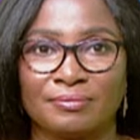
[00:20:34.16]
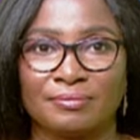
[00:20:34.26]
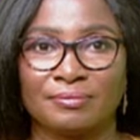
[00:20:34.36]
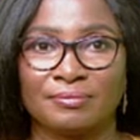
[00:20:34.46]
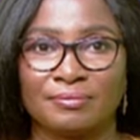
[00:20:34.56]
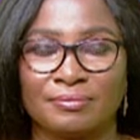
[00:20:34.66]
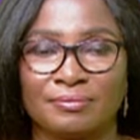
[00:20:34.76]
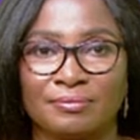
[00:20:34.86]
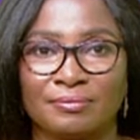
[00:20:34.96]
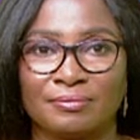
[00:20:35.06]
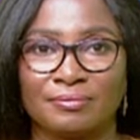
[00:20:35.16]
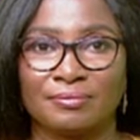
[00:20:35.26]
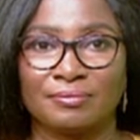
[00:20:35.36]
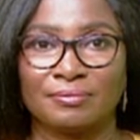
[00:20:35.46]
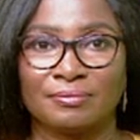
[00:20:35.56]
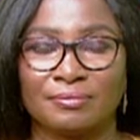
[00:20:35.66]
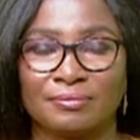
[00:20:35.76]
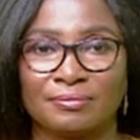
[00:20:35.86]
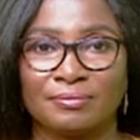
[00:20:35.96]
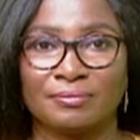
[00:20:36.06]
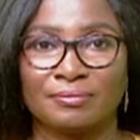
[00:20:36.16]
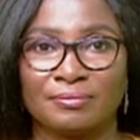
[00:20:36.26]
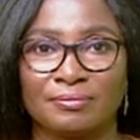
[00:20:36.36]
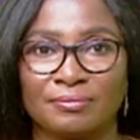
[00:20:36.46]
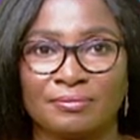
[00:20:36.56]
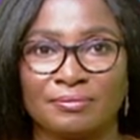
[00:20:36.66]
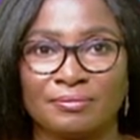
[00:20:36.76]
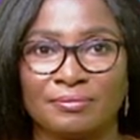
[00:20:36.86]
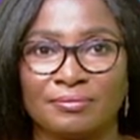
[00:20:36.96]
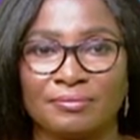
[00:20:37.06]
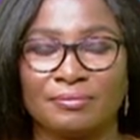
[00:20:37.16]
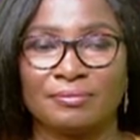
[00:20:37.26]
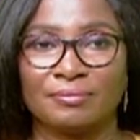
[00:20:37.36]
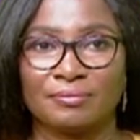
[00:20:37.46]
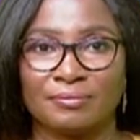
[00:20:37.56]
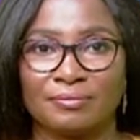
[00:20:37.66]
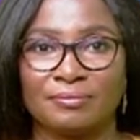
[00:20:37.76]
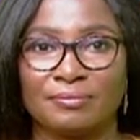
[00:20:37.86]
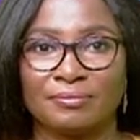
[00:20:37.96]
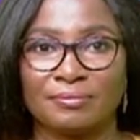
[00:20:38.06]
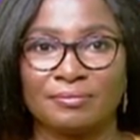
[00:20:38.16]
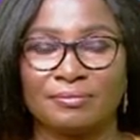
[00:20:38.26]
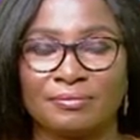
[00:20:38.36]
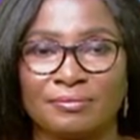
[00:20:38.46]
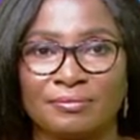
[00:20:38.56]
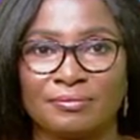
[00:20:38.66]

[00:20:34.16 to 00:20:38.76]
(not speaking)